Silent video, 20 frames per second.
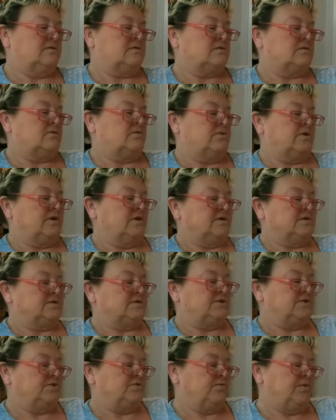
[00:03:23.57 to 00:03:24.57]
So it
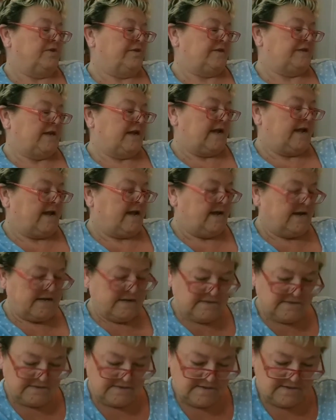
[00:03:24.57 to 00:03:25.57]
is new with
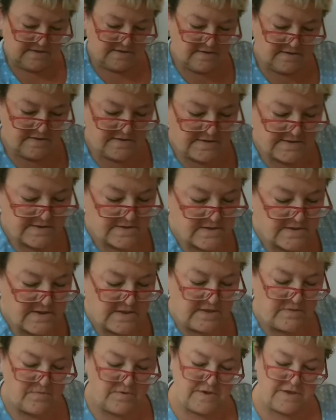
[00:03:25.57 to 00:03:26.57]
tags. Let's
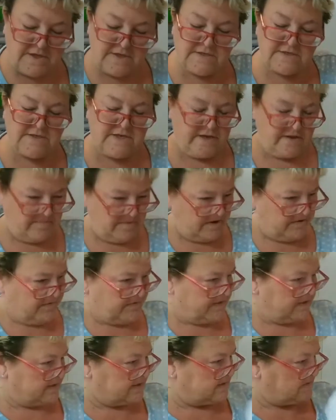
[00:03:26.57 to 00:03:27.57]
see what they say
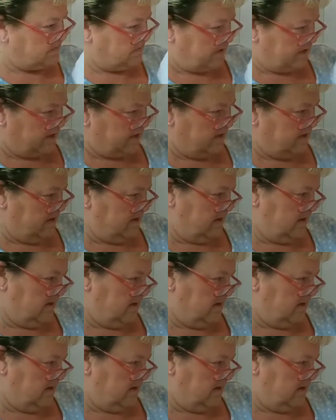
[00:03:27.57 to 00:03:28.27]
about this one.